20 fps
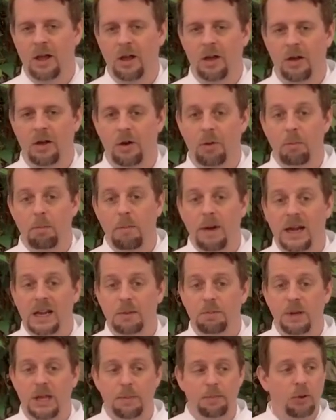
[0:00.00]
Or many
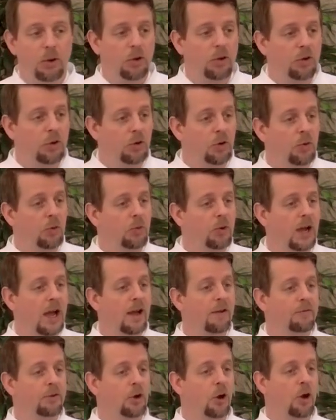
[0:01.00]
people who
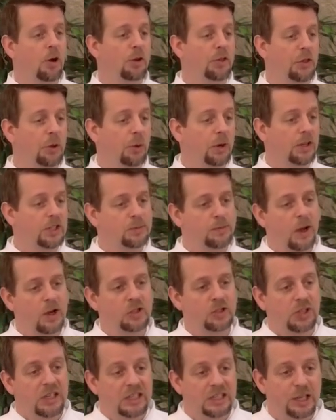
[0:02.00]
have gone through an
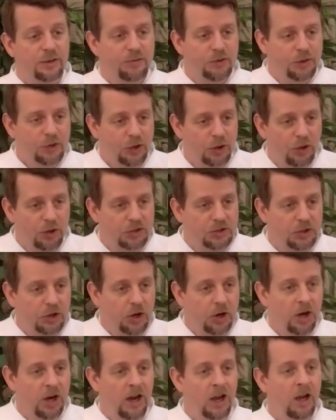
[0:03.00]
especially difficult
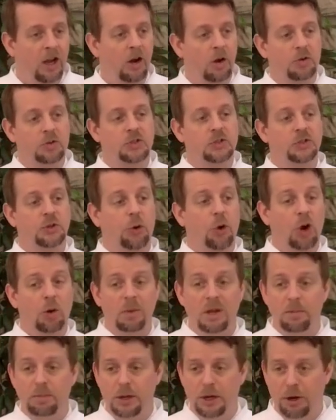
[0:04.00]
or, or
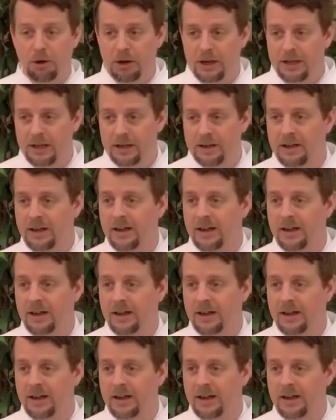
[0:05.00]
stormy period